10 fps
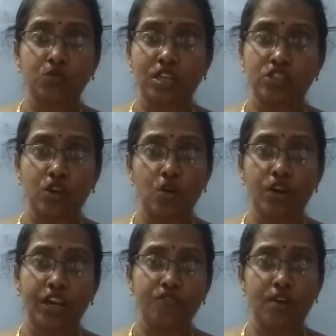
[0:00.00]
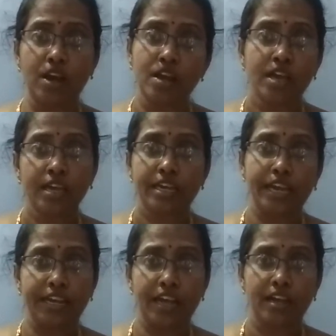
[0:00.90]
as well as a low rainfall
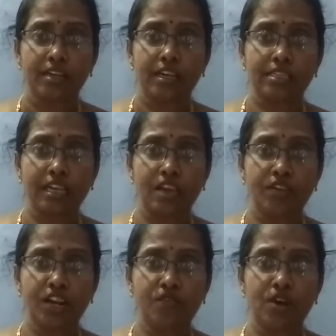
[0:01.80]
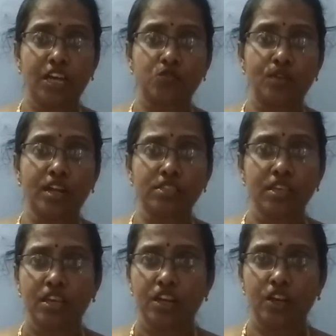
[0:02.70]
area. Yes, heavy rainfall as well as
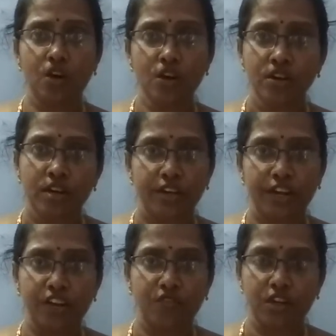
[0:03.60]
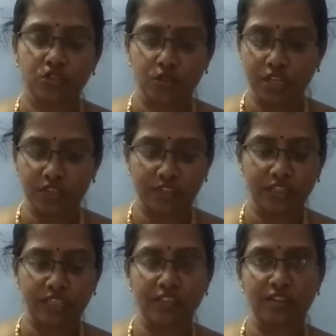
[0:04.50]
low rainfall. So these are
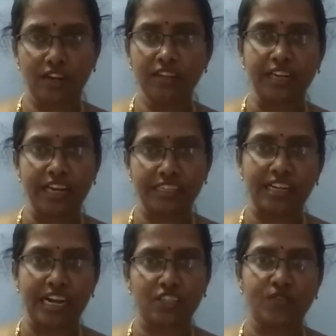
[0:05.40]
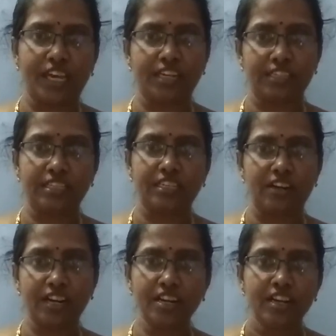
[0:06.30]
the things, and in the next class we can see
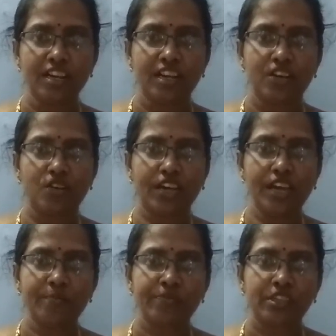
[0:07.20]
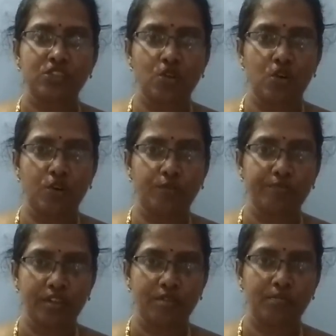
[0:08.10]
children. Okay,
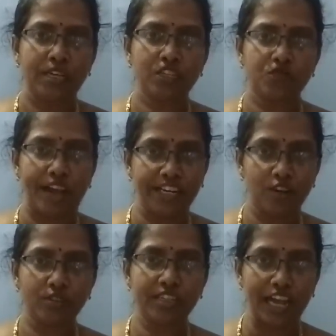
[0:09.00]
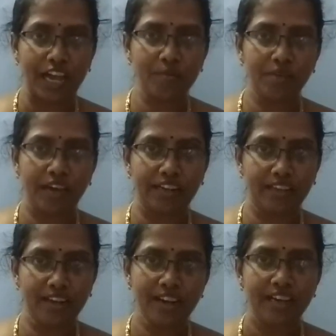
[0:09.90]
so please find out the time and
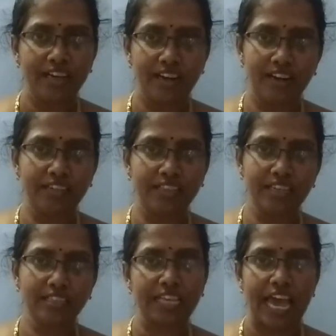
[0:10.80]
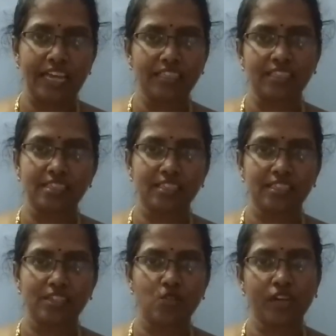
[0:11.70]
then learn these
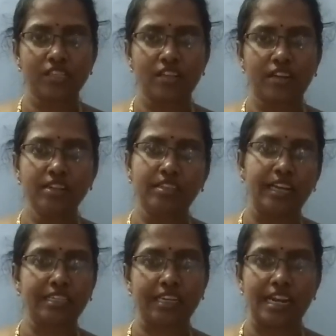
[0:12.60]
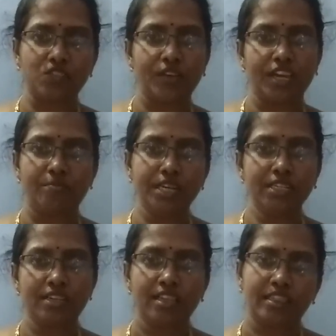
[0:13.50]
answers. Okay children, the next class we can
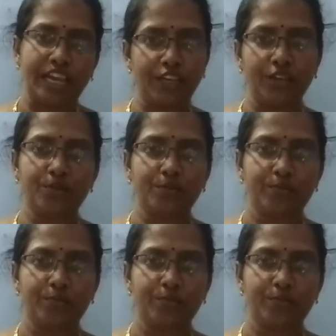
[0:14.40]
meet. Thank you.